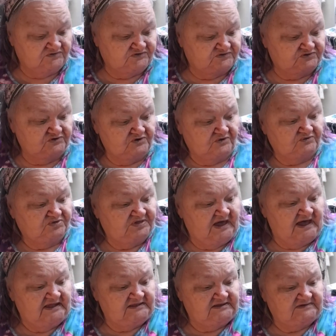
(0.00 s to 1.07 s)
so
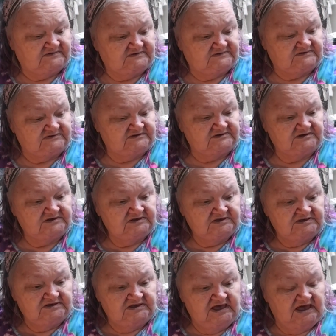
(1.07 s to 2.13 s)
that is
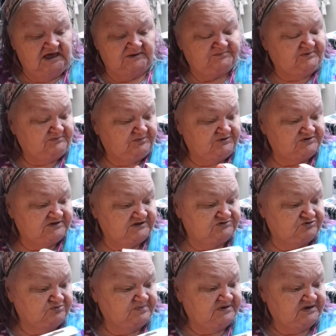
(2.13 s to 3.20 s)
happy birthday
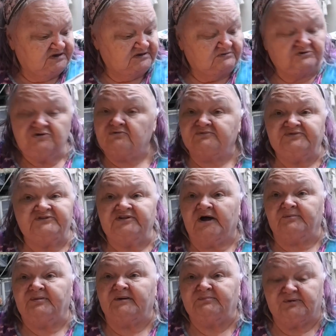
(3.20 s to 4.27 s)
to me. No, it's
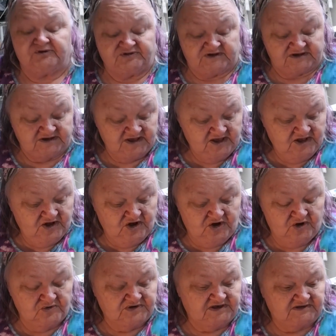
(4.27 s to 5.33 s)
not my birthday.
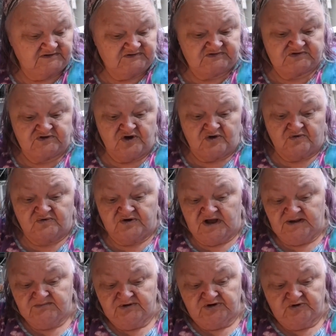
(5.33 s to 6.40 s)
Okay, so
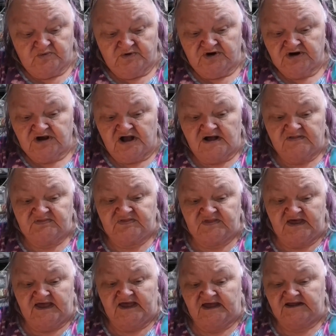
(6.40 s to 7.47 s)
I'm going to work on
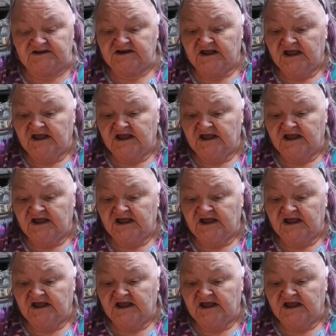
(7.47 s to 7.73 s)
that.